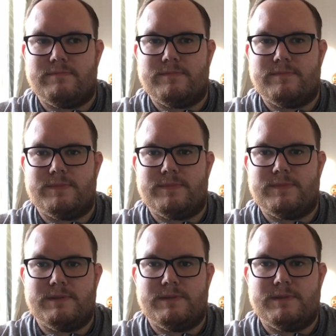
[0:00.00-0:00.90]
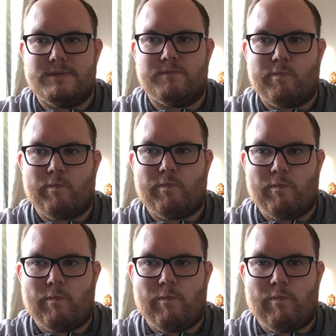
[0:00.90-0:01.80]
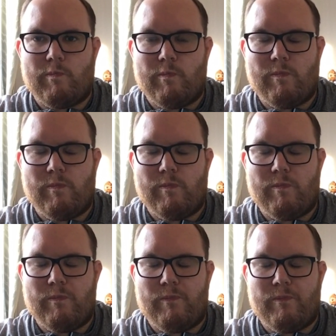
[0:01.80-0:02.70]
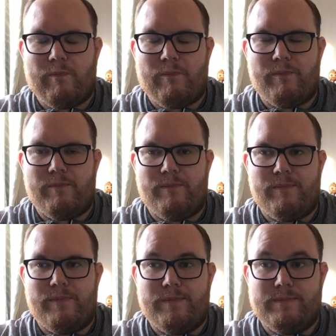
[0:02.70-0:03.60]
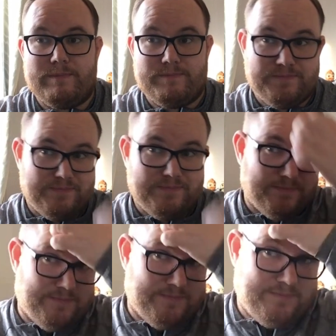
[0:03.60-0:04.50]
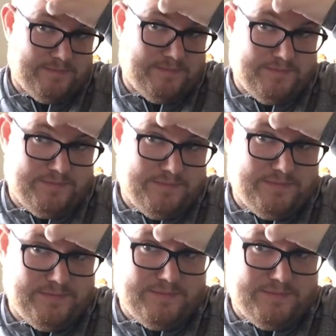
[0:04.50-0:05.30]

The person shown says nothing.